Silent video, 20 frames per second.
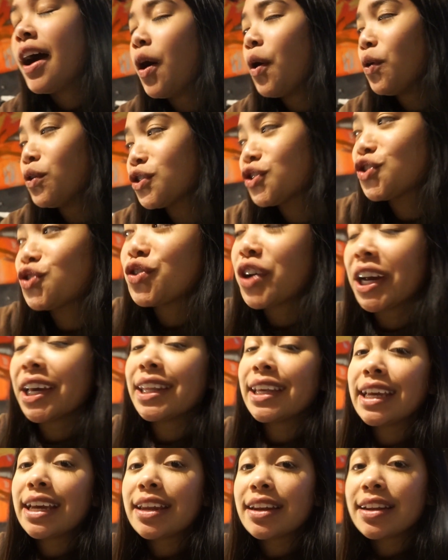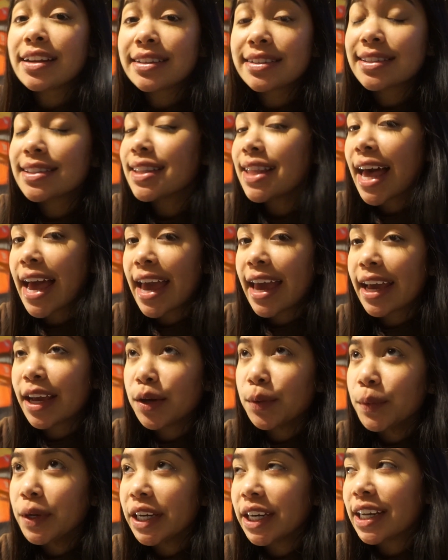Australian
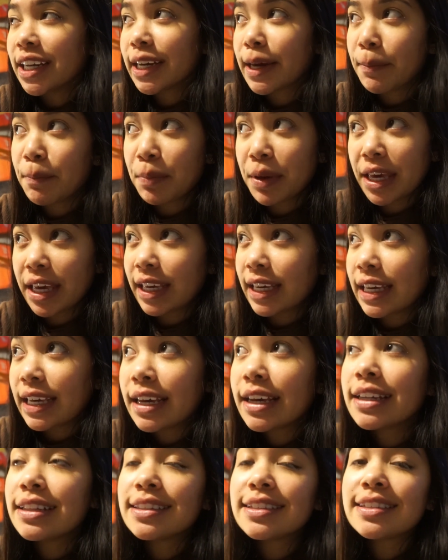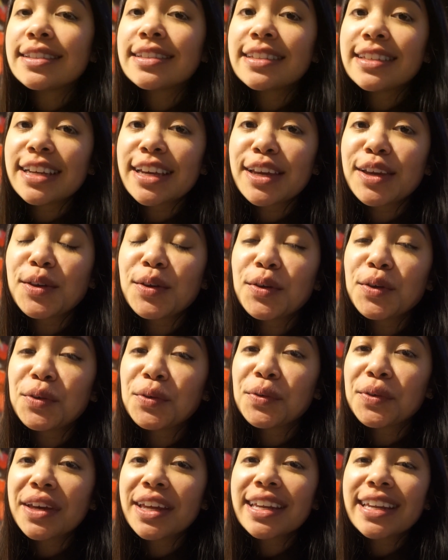slang. We're gonna compete and see who
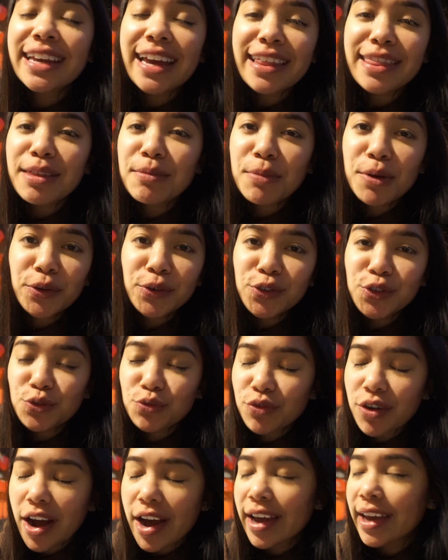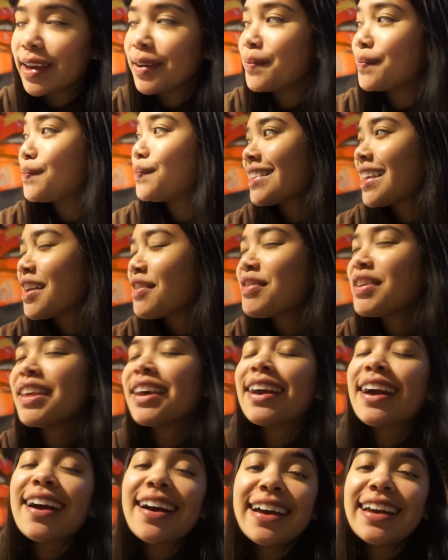you can get the most right. I feel
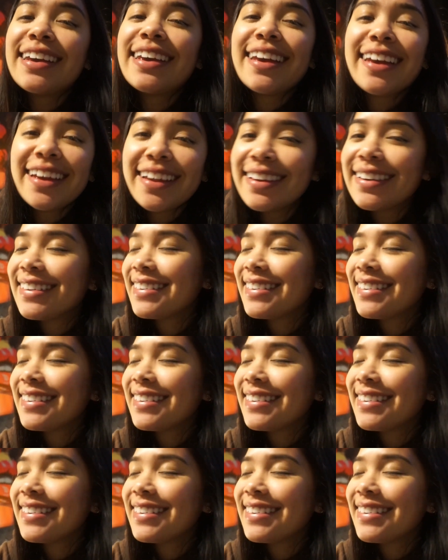like I can.